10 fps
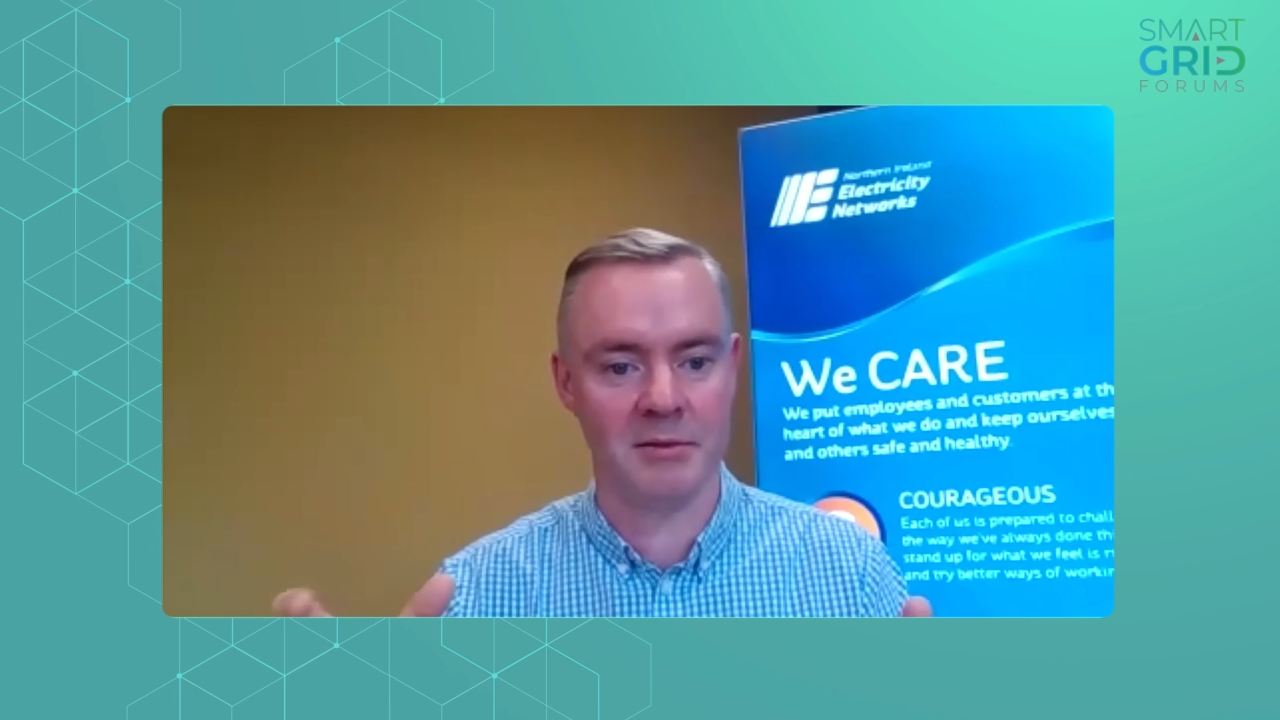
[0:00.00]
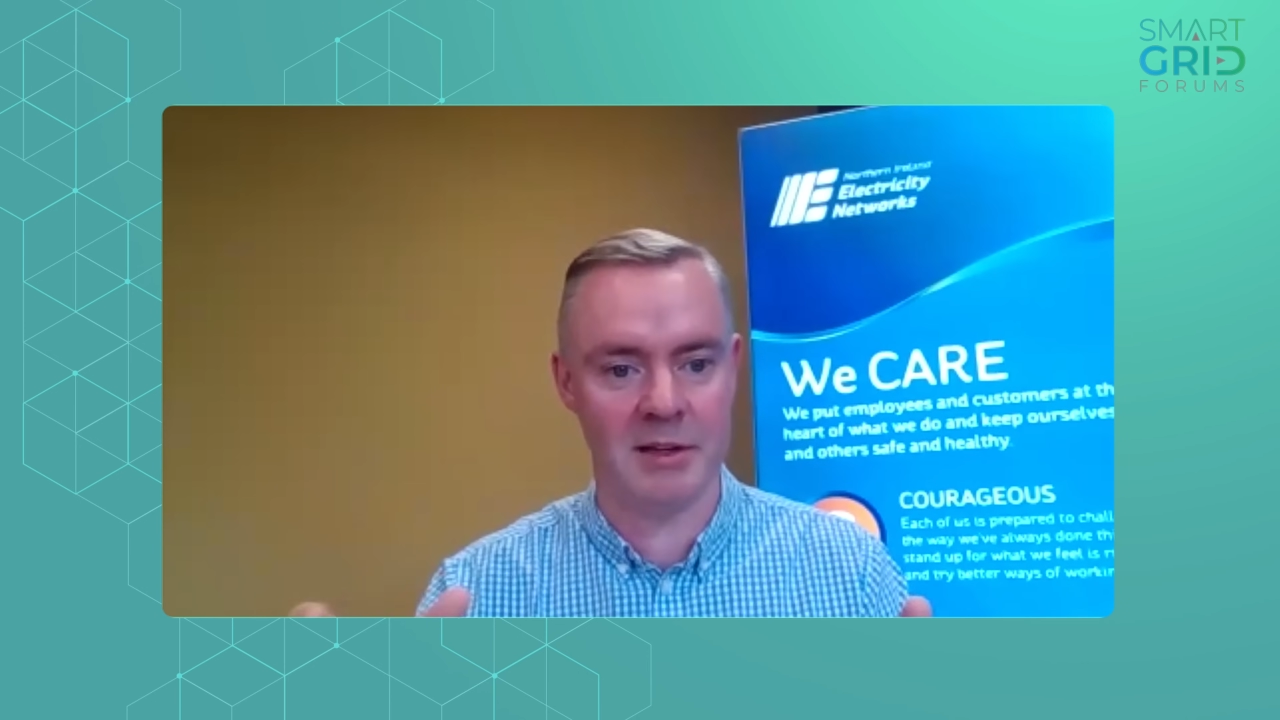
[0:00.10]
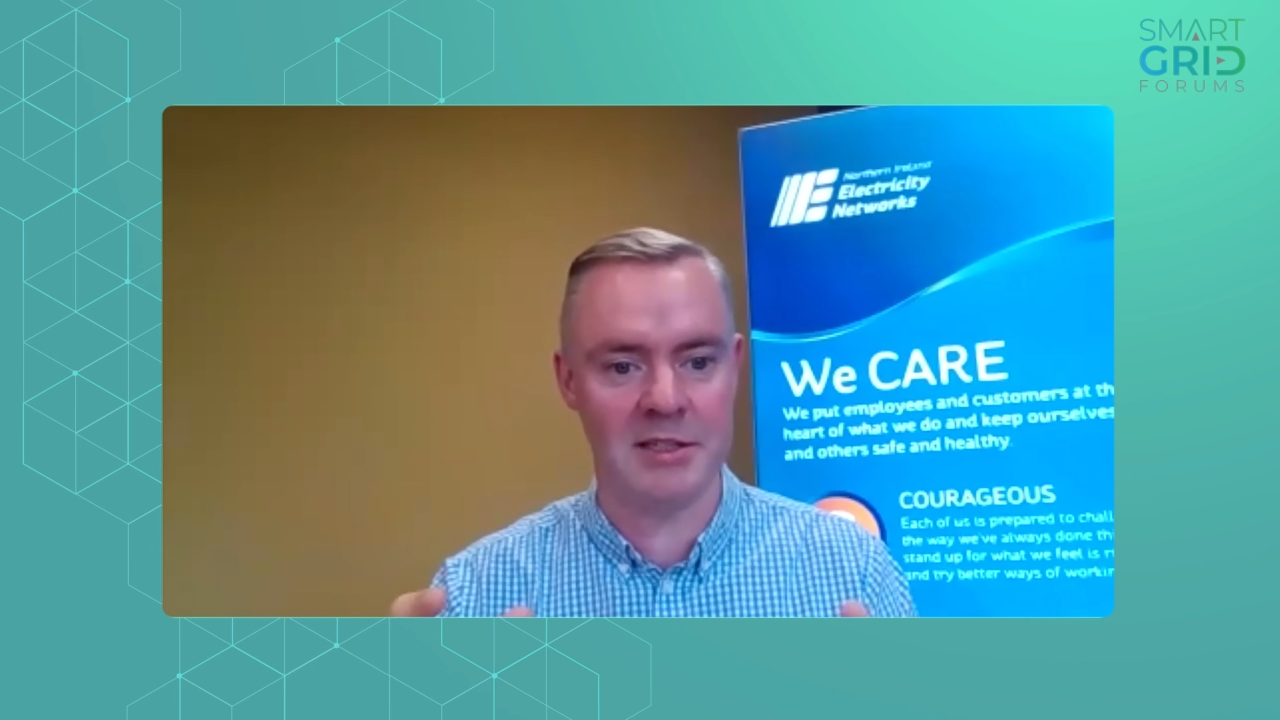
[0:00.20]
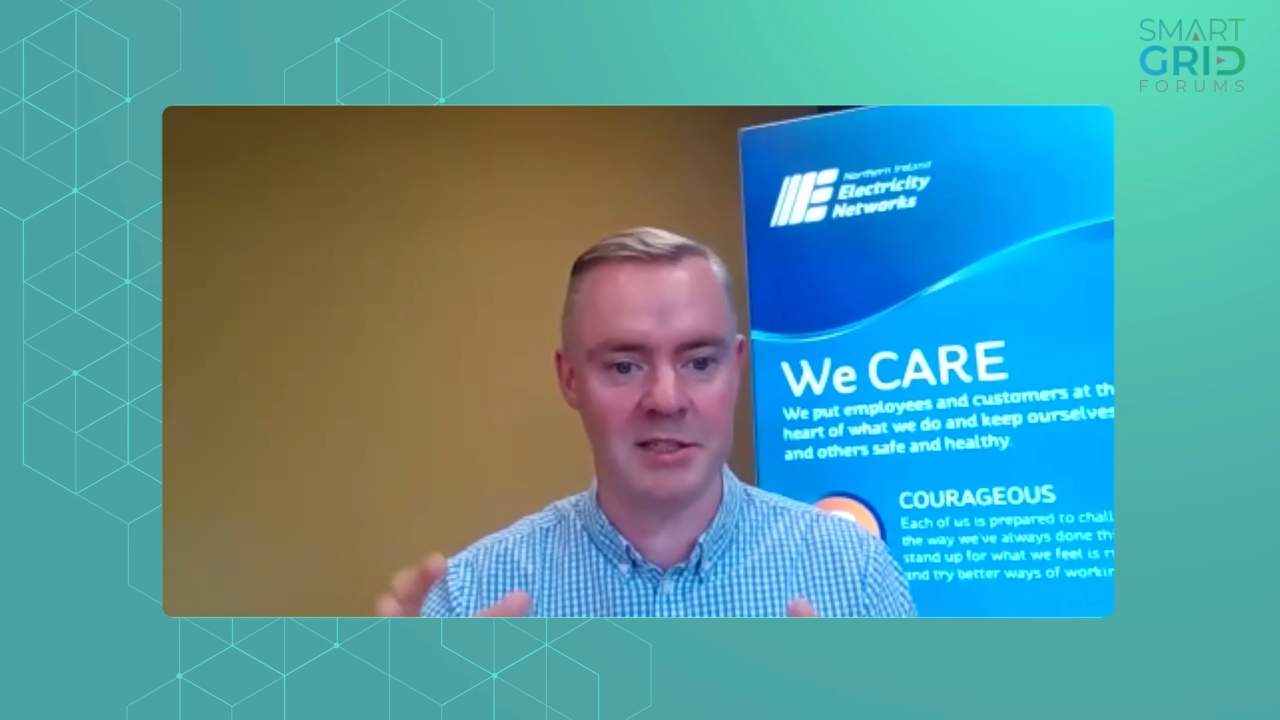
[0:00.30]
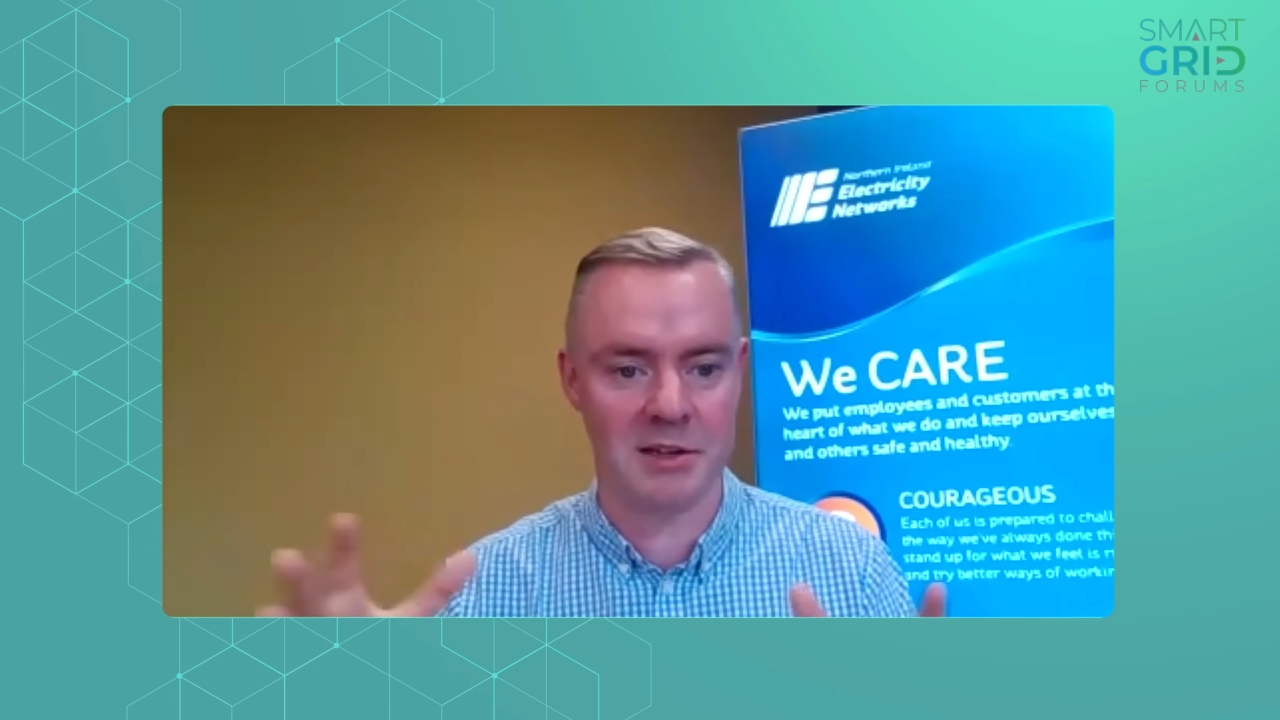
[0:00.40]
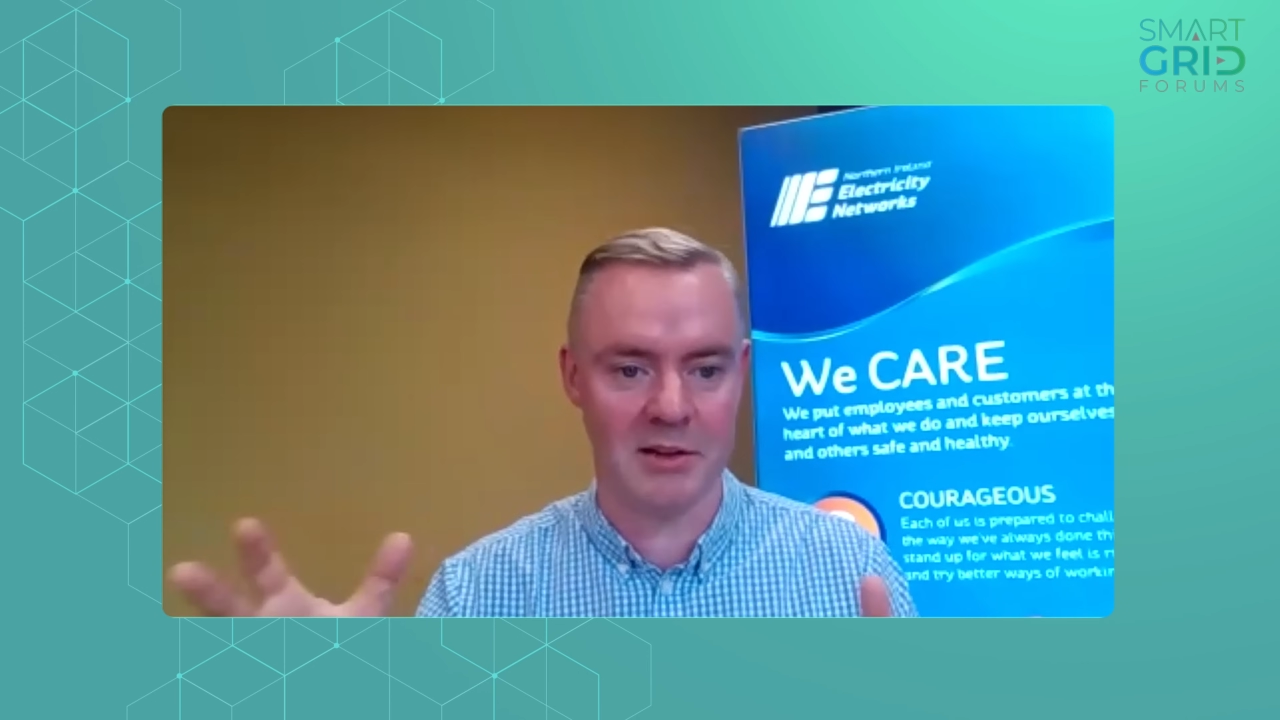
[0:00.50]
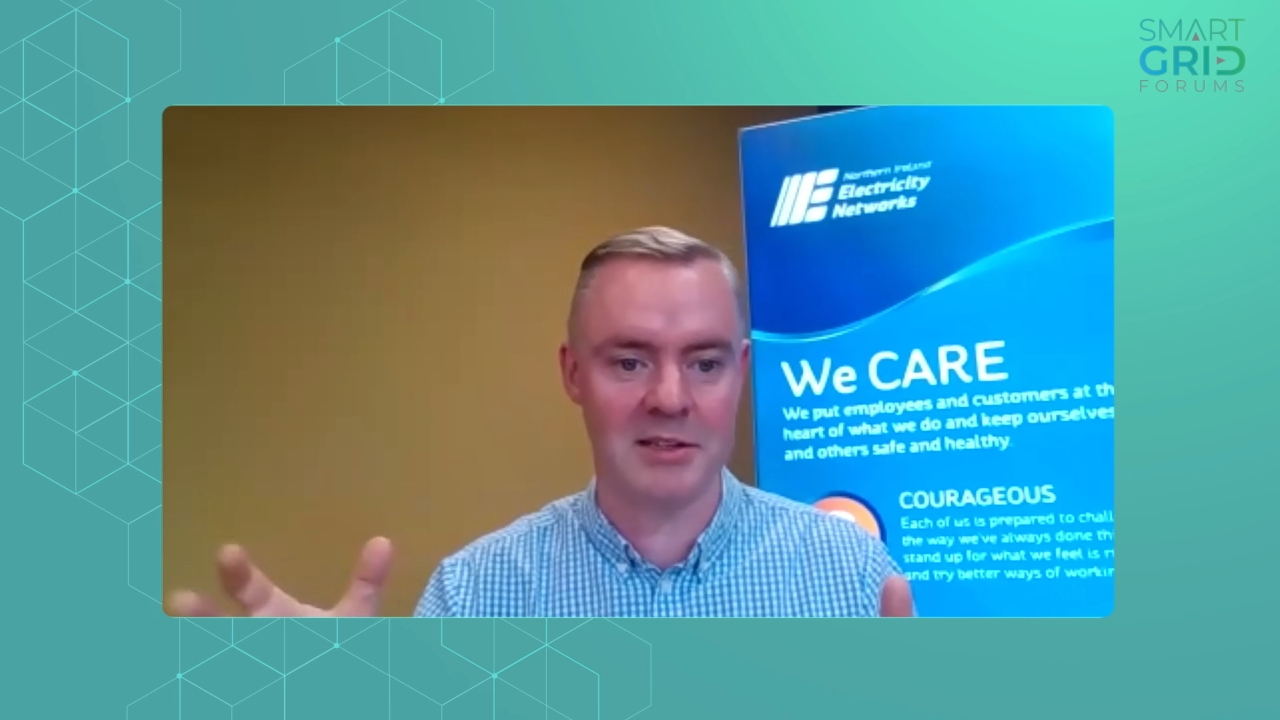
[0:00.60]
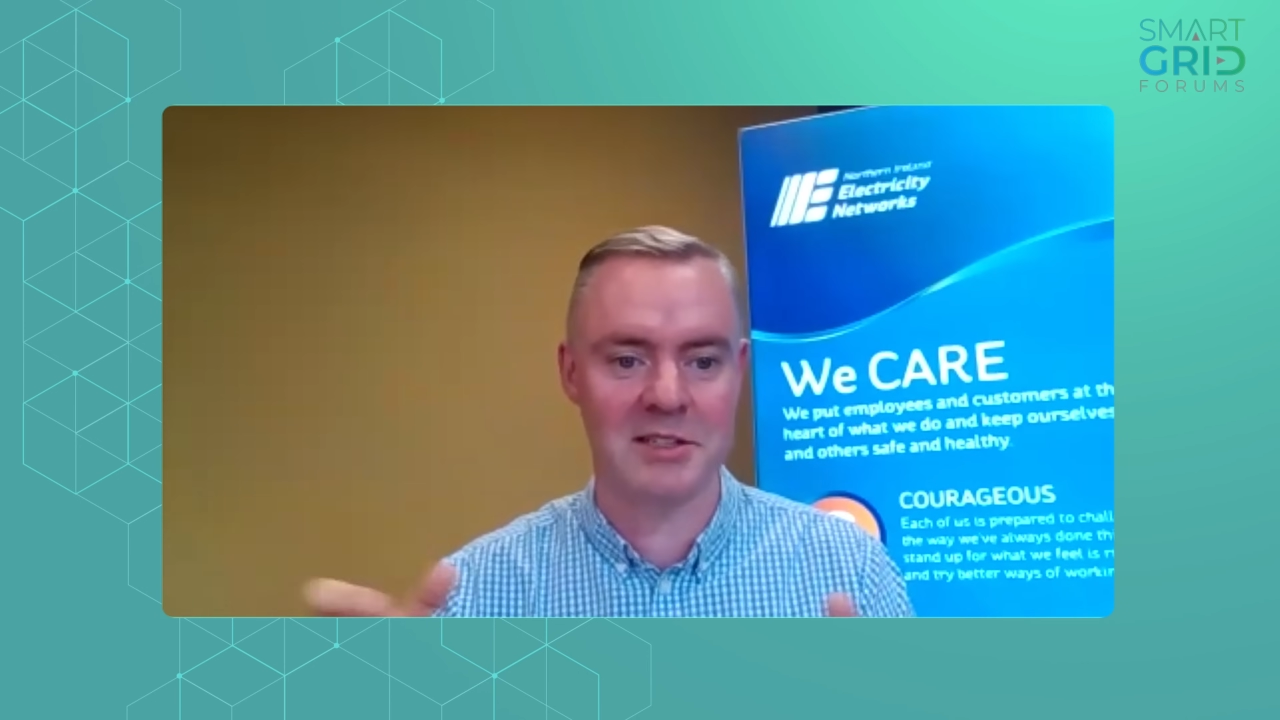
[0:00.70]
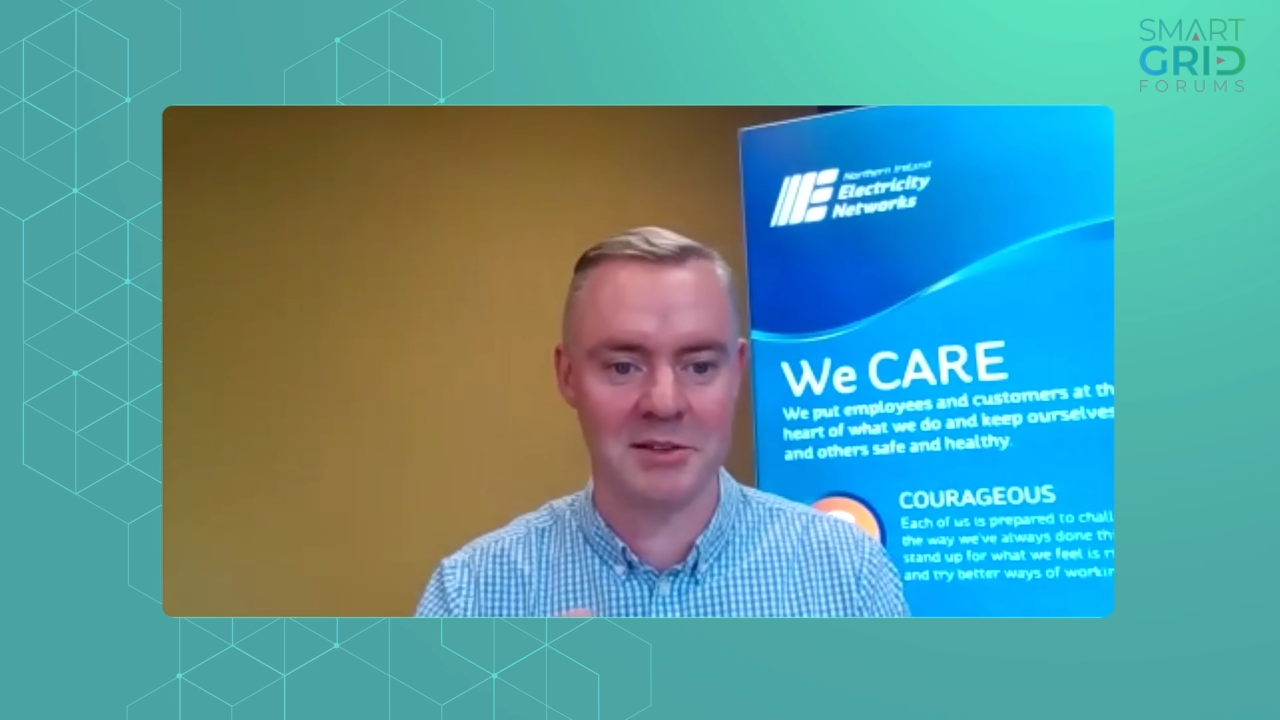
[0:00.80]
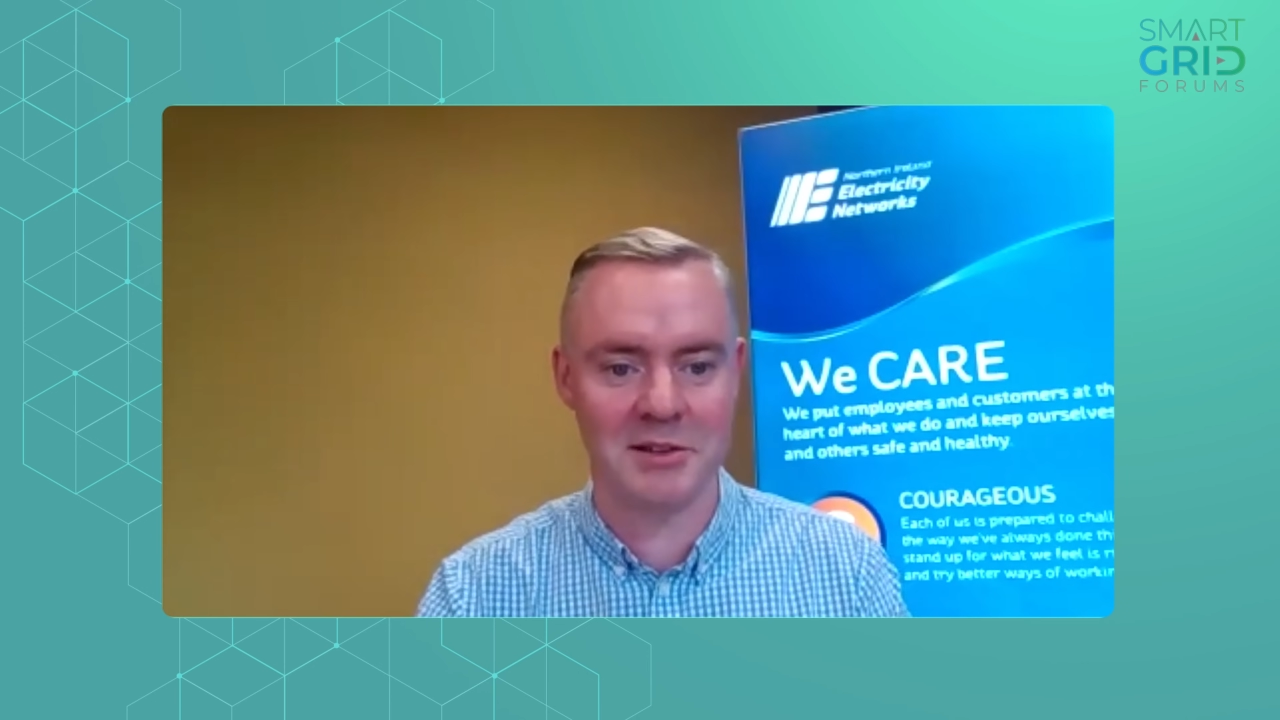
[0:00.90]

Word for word: this is the this is